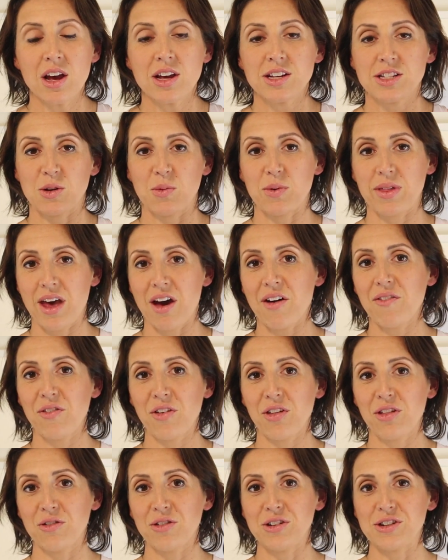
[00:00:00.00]
So without
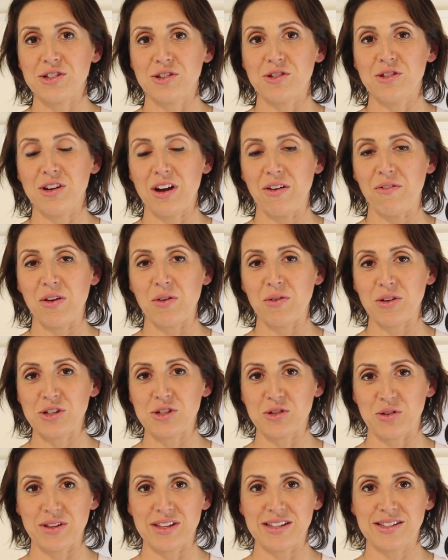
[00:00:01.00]
further ado, if you
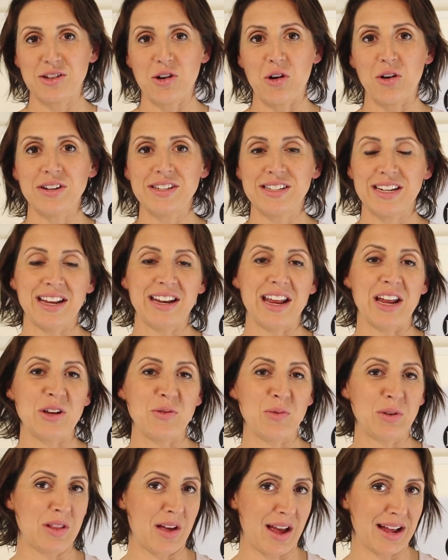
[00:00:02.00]
enjoy this content and
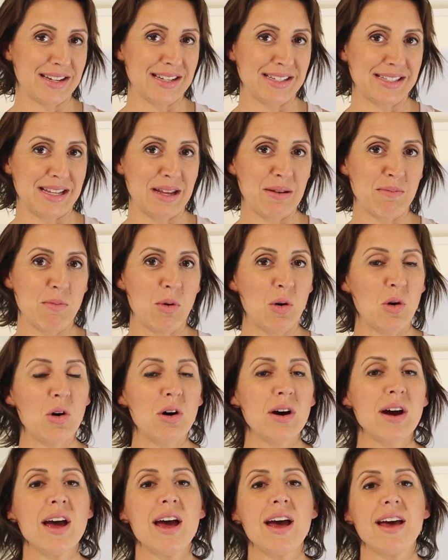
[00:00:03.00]
you would like to see
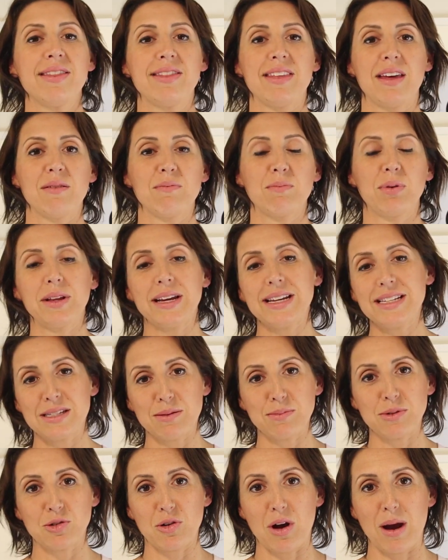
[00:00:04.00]
more, then please
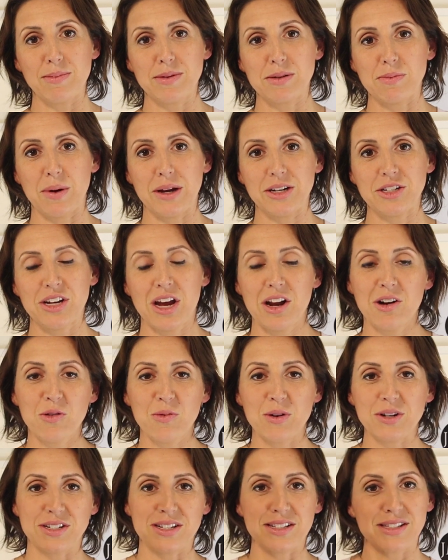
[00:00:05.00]
subscribe to my
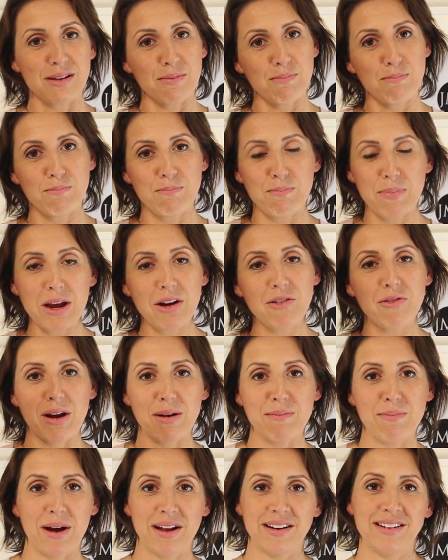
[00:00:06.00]
channel, which is the big
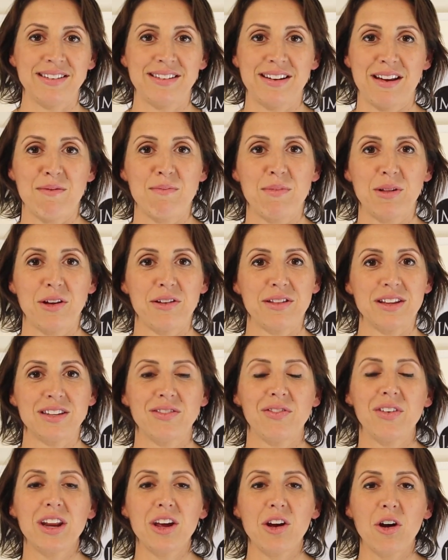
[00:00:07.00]
red button down below
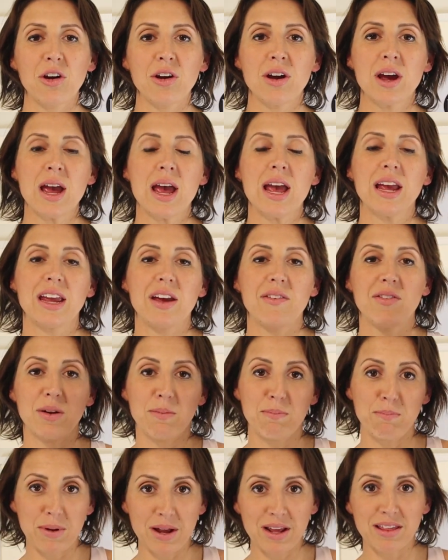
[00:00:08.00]
this video. Give it
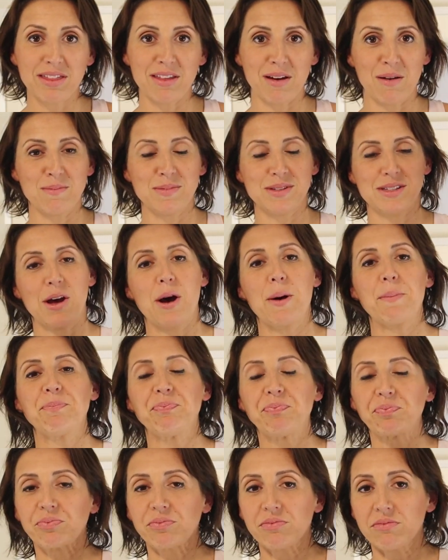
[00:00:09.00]
a big thumbs
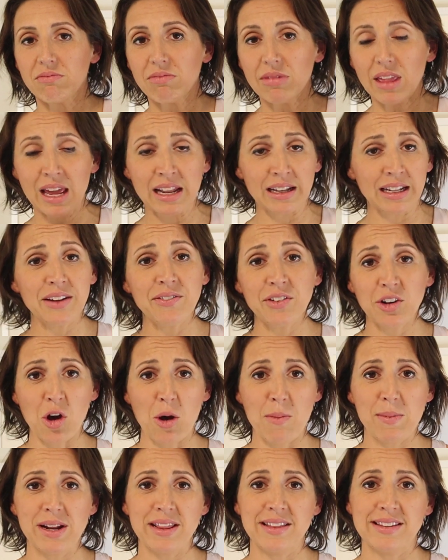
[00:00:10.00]
up and leave a
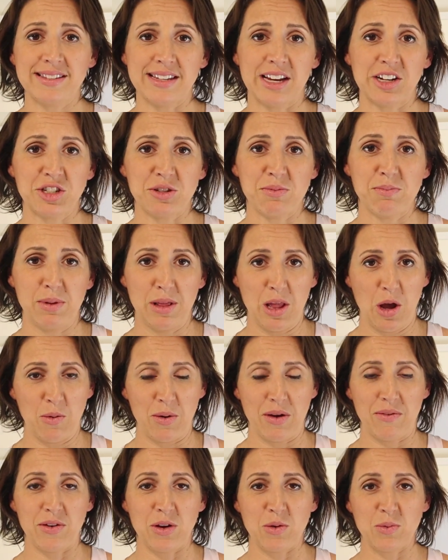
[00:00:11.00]
comment in the section below
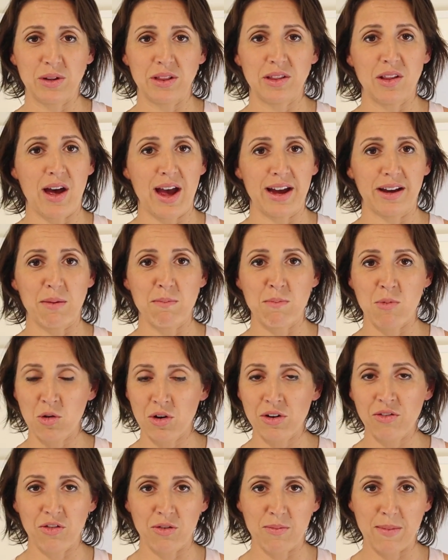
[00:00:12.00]
if you would like
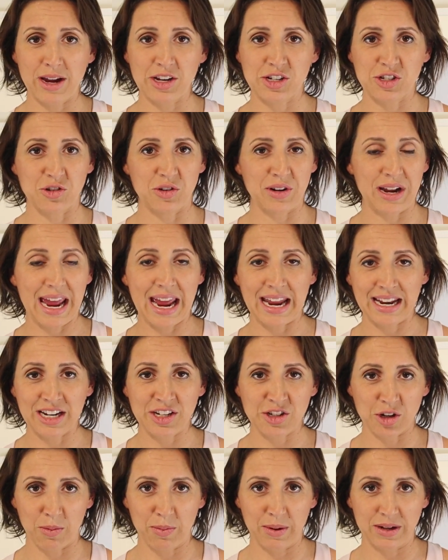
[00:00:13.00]
more information on
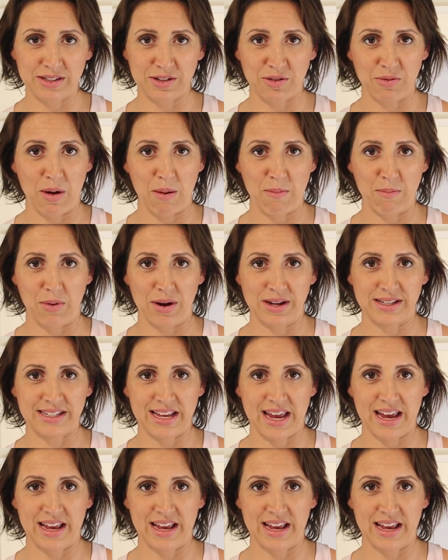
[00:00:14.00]
any topics around breast